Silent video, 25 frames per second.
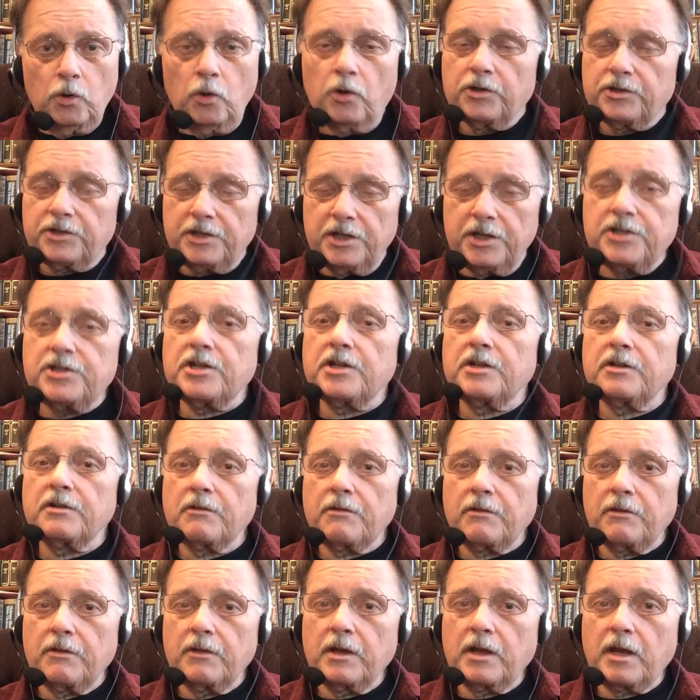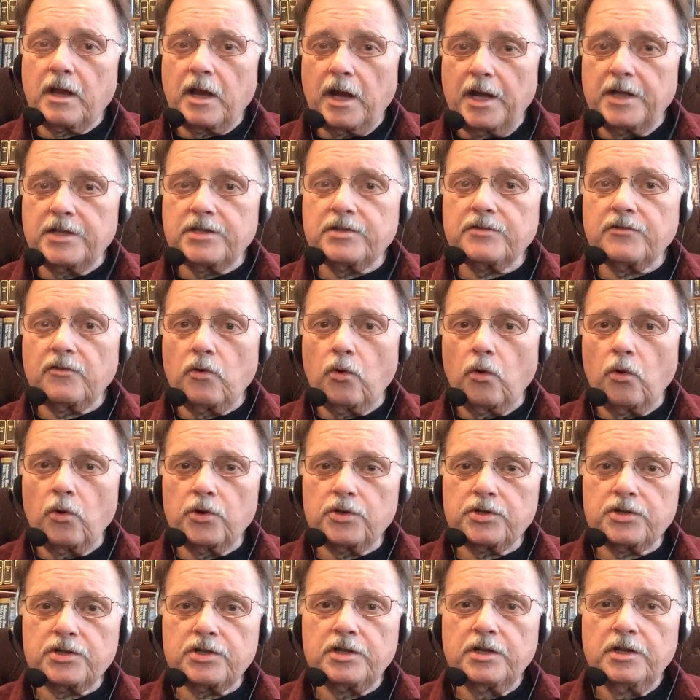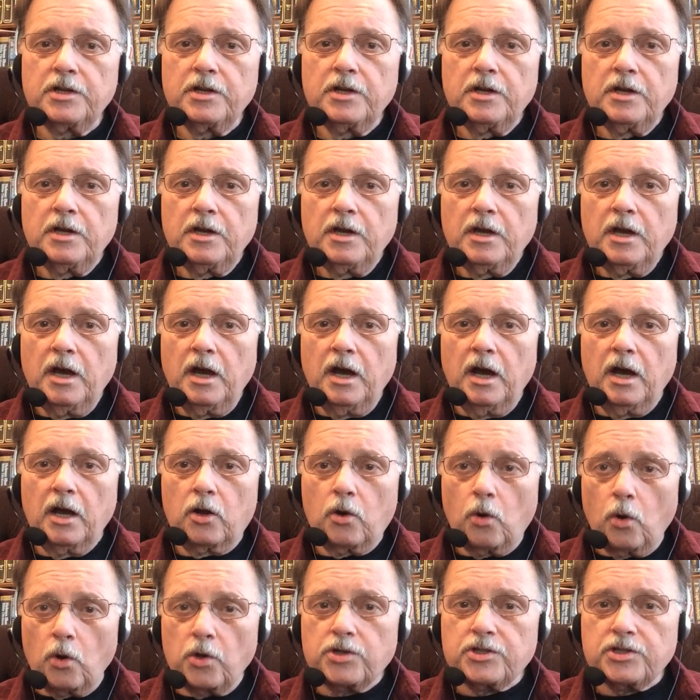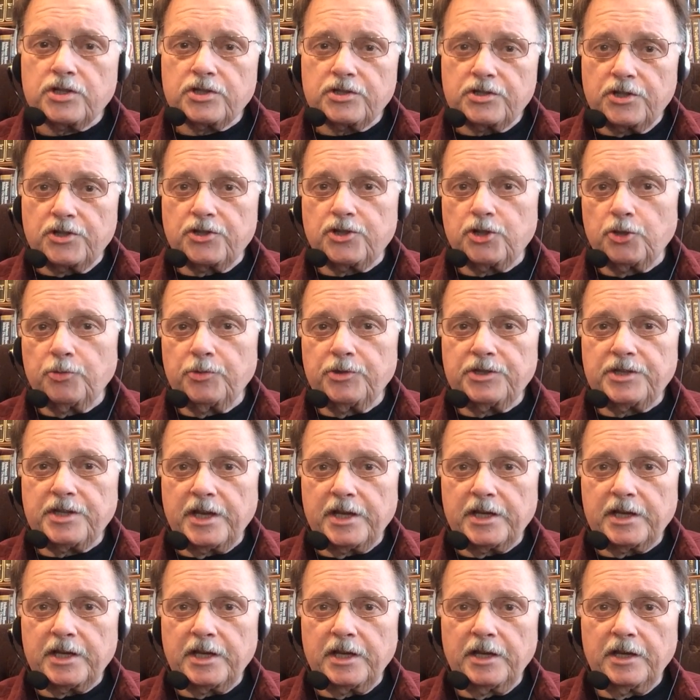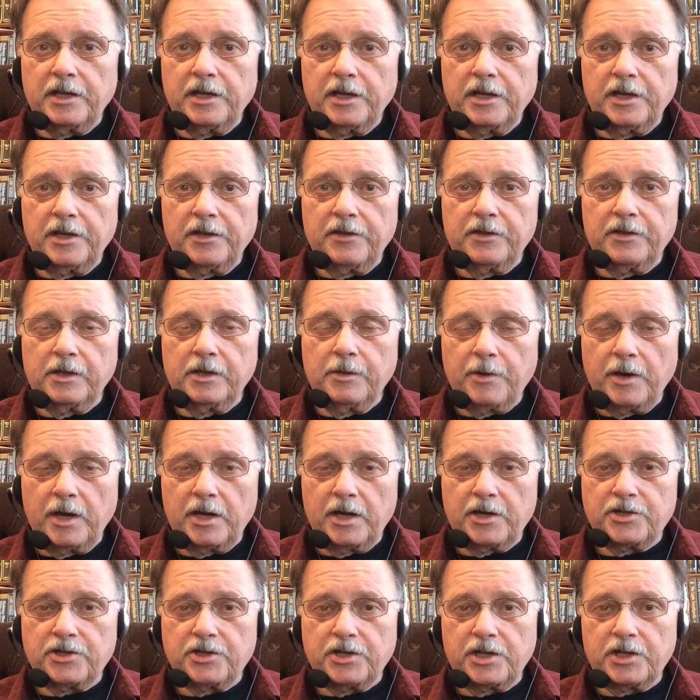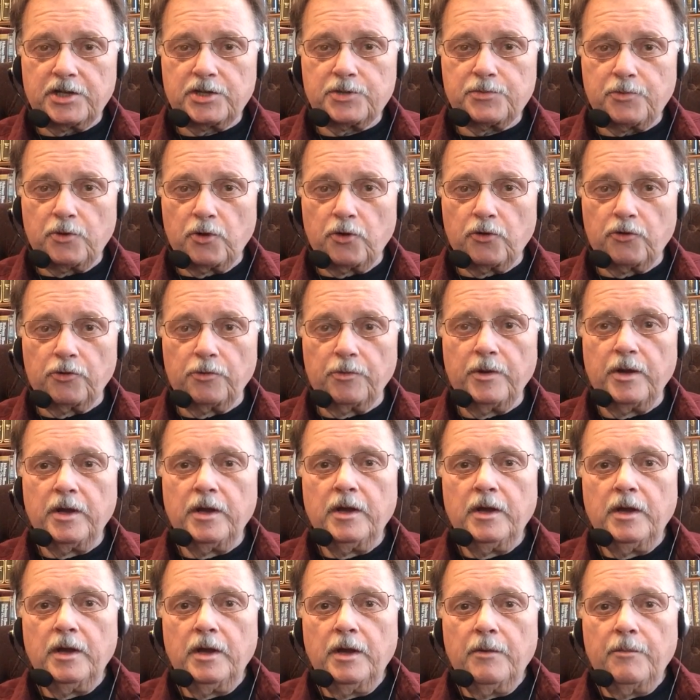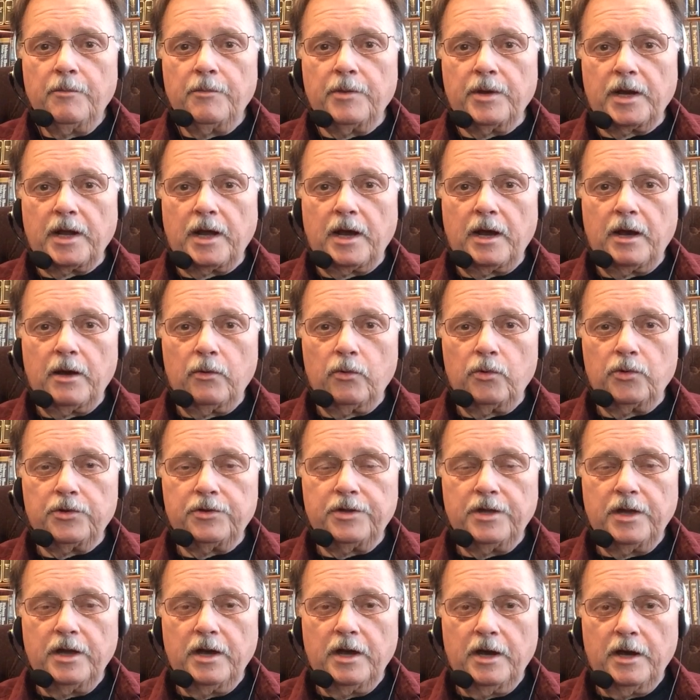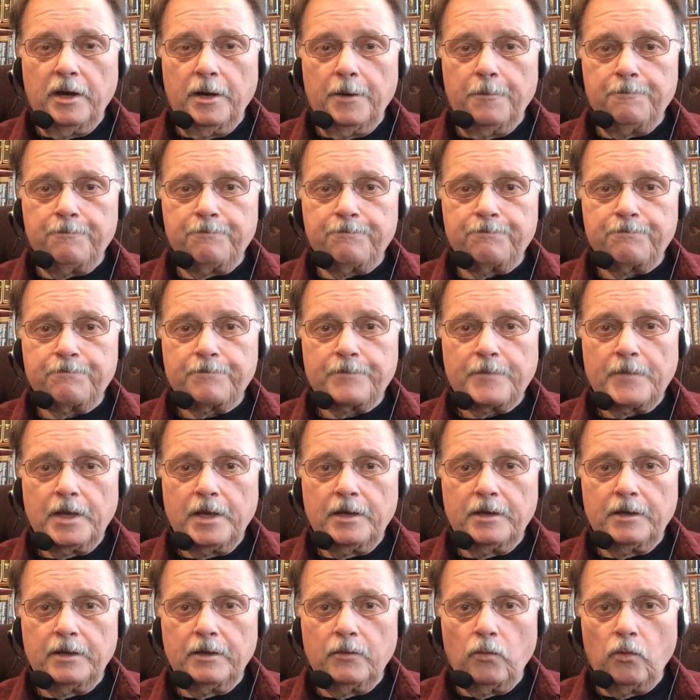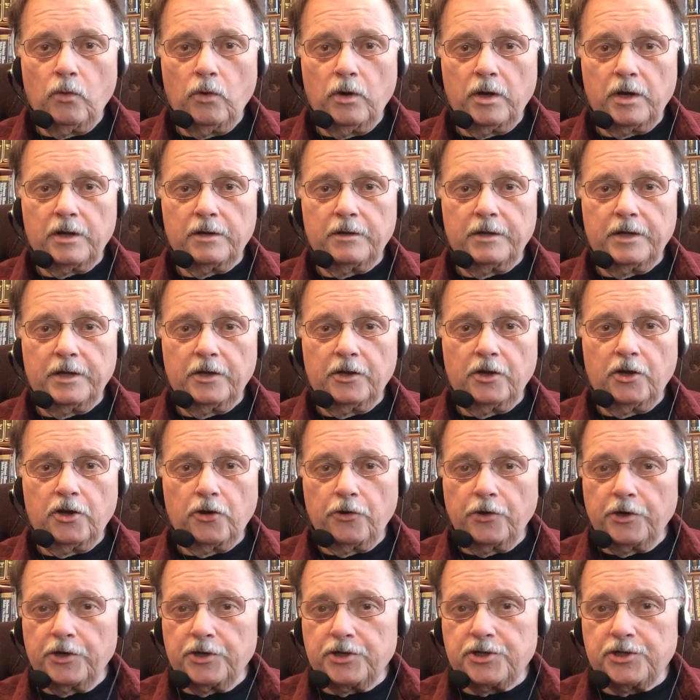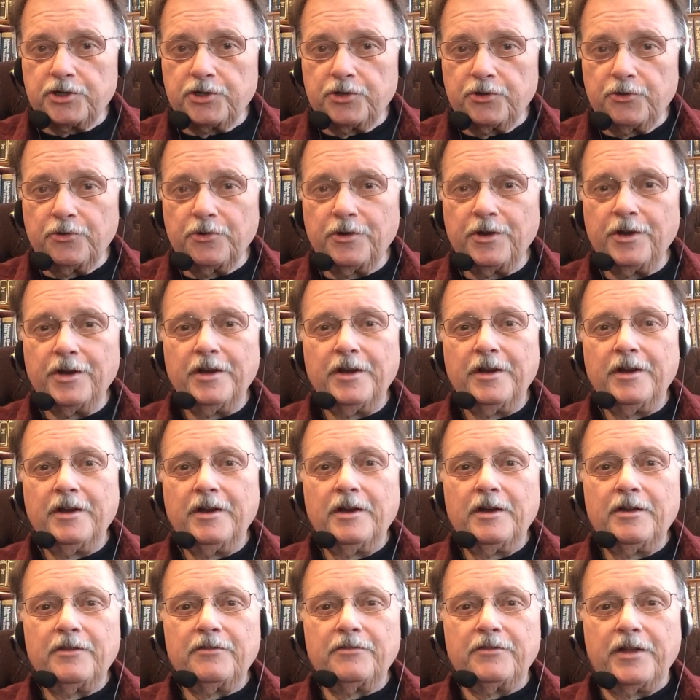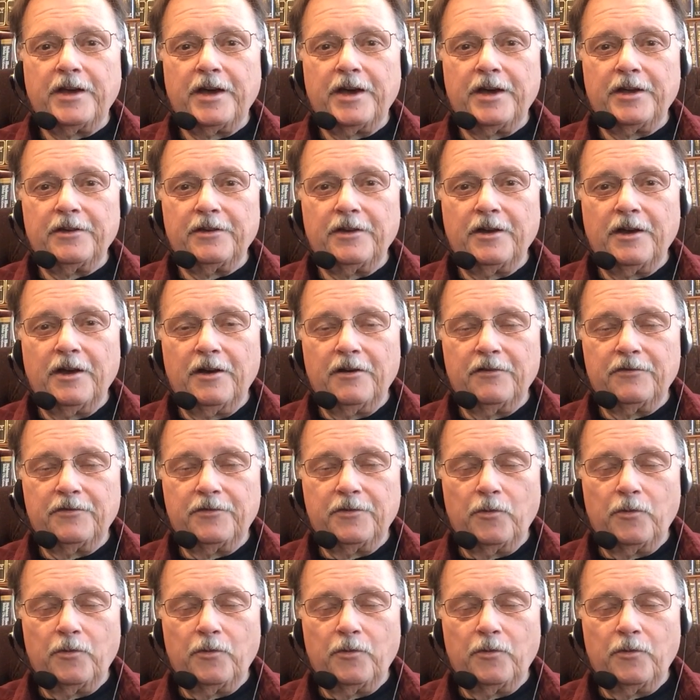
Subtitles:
teaching the kinds of courses that you'll be taking in the apologetics program. But I would want to encourage you that of